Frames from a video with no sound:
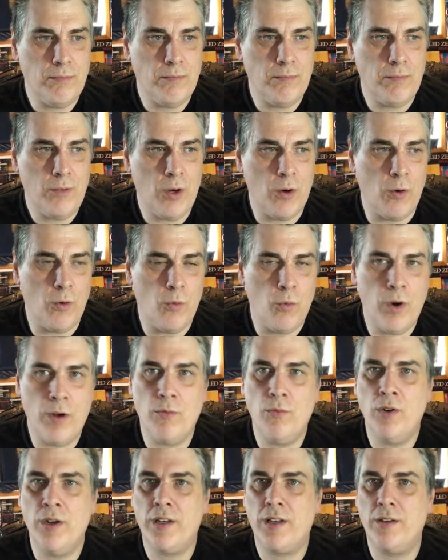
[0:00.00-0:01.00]
you know what
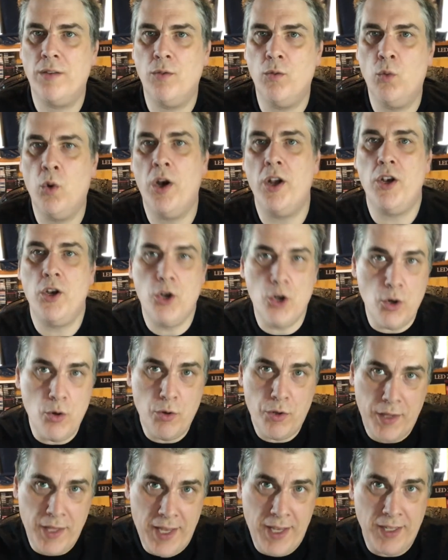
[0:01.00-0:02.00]
what what new
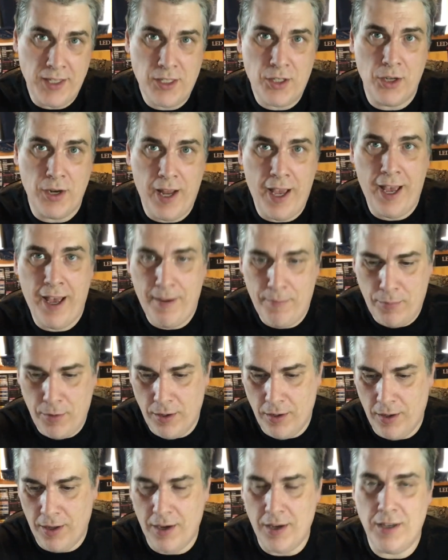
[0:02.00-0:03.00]
things could happen
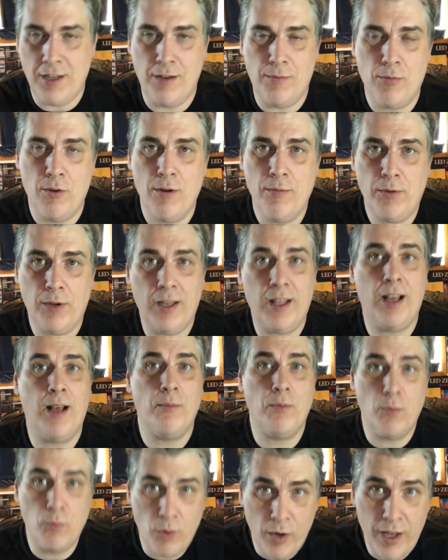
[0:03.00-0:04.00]
on a Deep Purple
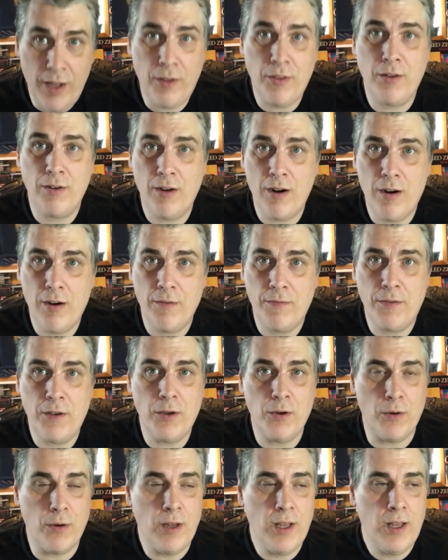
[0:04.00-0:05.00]
album? Well, there are a
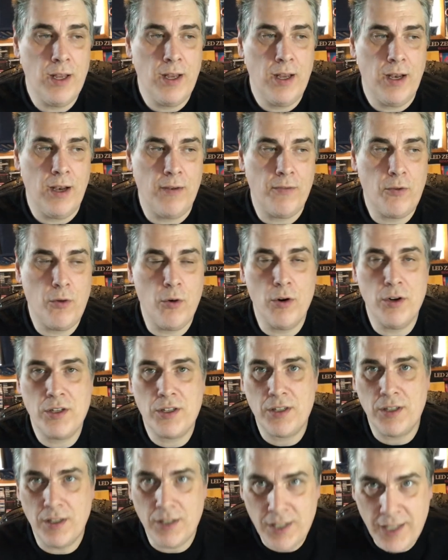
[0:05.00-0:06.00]
few. Of
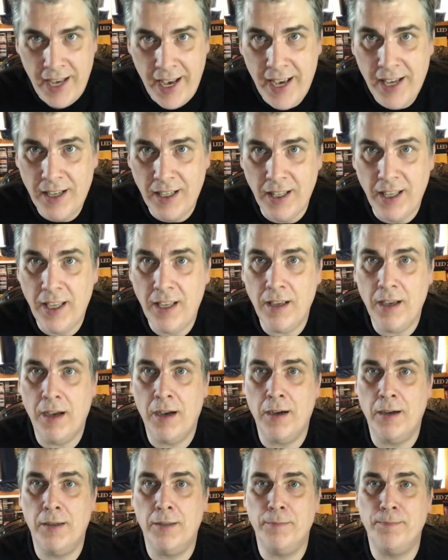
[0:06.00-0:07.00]
course, sadly,
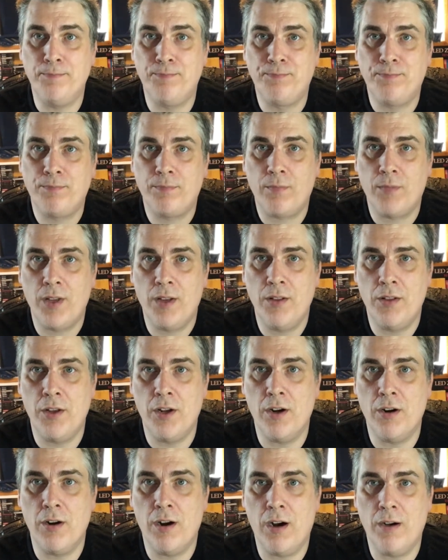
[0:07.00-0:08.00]
um,
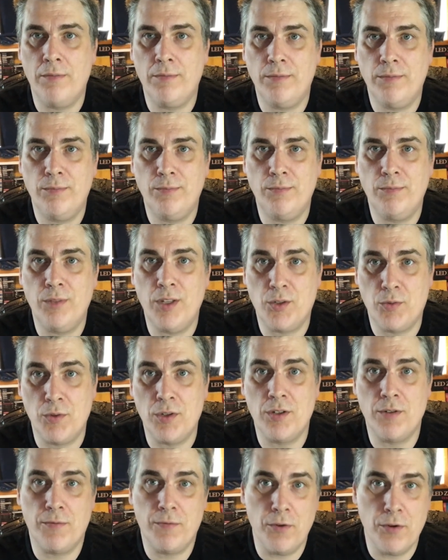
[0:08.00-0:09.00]
there this was
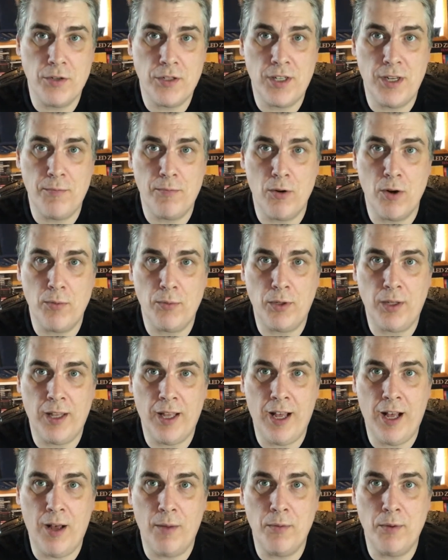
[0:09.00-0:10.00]
the first Deep Purple
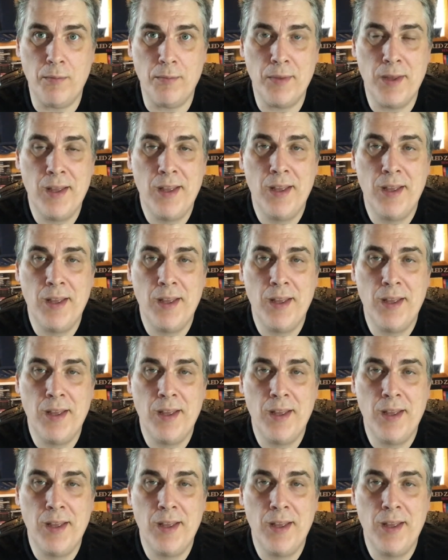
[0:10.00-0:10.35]
album